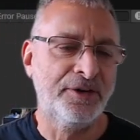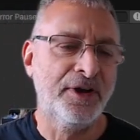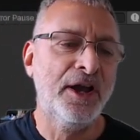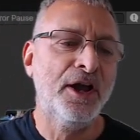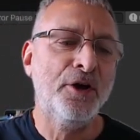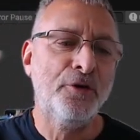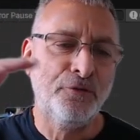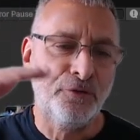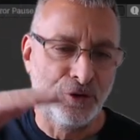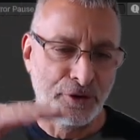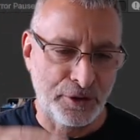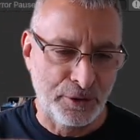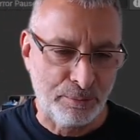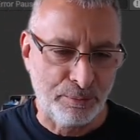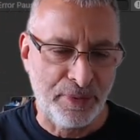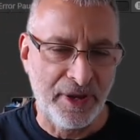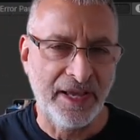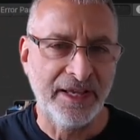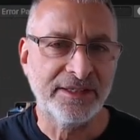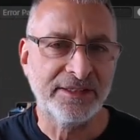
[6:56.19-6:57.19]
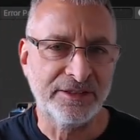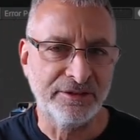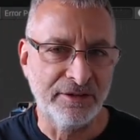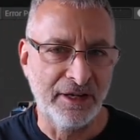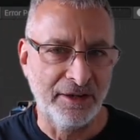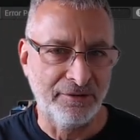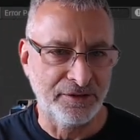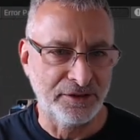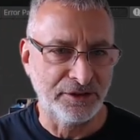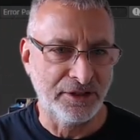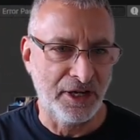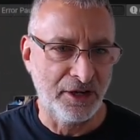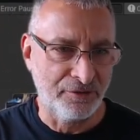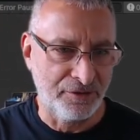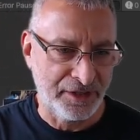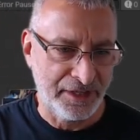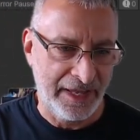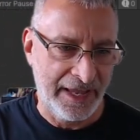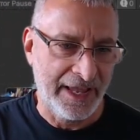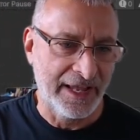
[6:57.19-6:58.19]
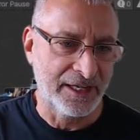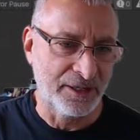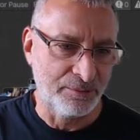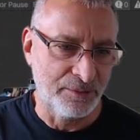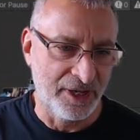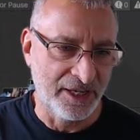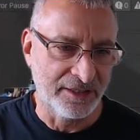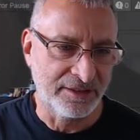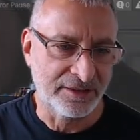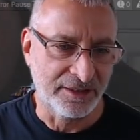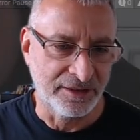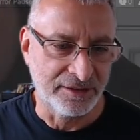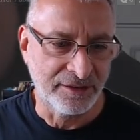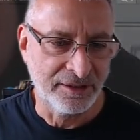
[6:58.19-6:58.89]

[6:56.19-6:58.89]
for the base level of the animation.